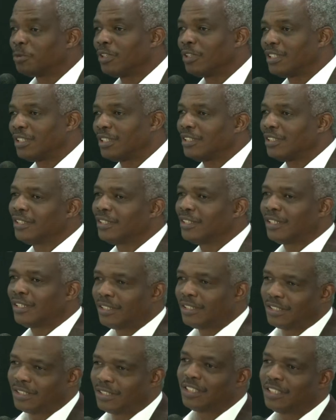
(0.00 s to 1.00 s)
but the
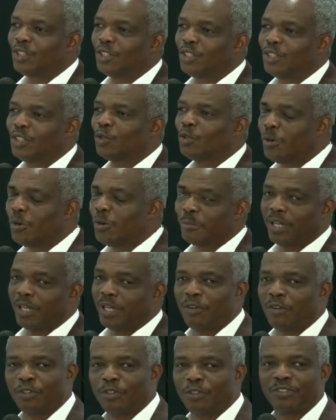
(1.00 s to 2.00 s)
CEO on
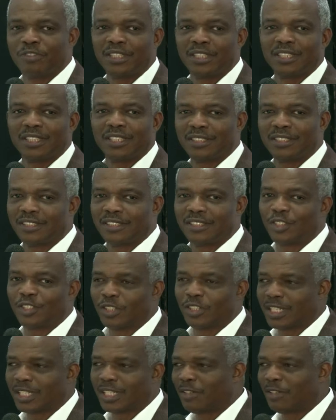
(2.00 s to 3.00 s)
behalf of NESG
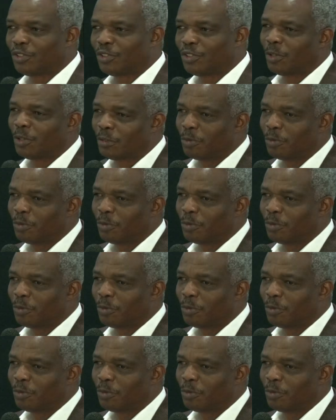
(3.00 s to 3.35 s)
does have some